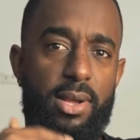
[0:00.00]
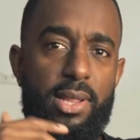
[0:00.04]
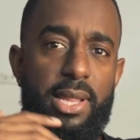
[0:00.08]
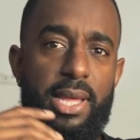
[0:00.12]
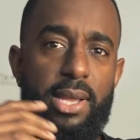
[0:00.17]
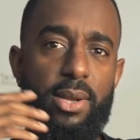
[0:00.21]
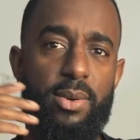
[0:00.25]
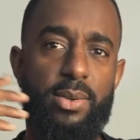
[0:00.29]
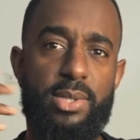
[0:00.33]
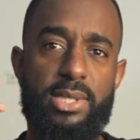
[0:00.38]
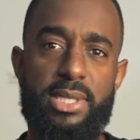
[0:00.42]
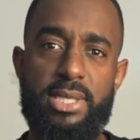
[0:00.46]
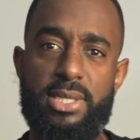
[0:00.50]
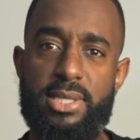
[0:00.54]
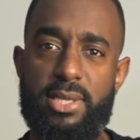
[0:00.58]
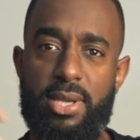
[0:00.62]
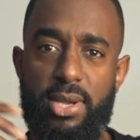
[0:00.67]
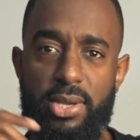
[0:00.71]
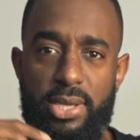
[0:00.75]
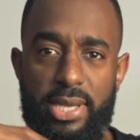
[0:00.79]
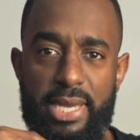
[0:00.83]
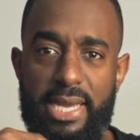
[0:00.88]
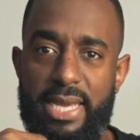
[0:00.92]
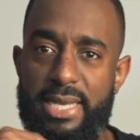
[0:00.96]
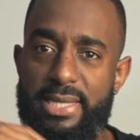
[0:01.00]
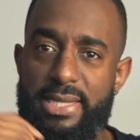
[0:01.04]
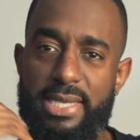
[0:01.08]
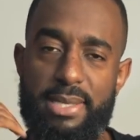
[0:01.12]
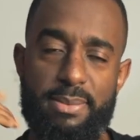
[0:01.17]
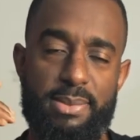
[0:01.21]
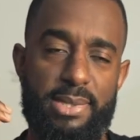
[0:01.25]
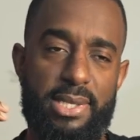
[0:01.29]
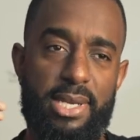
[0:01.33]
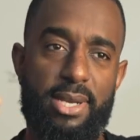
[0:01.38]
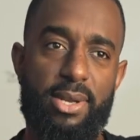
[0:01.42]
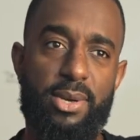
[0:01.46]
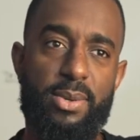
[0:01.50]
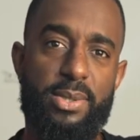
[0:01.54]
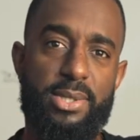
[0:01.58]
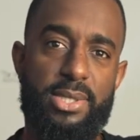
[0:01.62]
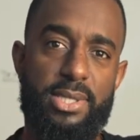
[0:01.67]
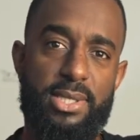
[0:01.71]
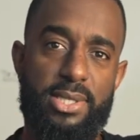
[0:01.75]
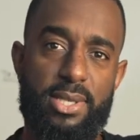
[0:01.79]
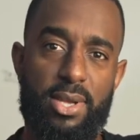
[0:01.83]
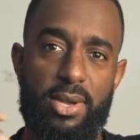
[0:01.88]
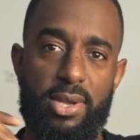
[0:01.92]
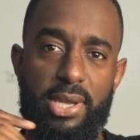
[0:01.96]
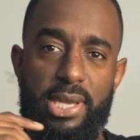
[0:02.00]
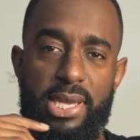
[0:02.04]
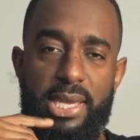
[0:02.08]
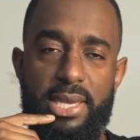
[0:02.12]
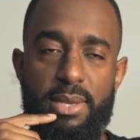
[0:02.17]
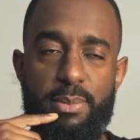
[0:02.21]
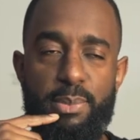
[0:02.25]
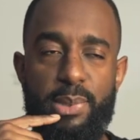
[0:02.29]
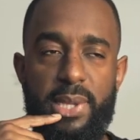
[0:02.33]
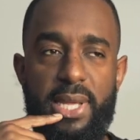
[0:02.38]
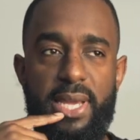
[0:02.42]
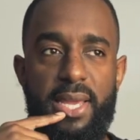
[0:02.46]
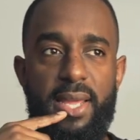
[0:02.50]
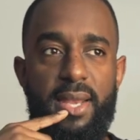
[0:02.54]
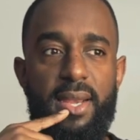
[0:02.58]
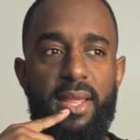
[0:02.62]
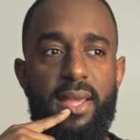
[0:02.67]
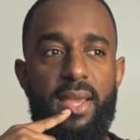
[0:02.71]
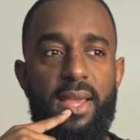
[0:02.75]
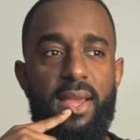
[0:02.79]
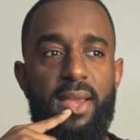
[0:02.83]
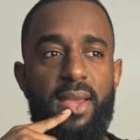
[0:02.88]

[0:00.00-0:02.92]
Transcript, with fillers: Like, what's the song you guys keep singing? Or what's the song you keep playing?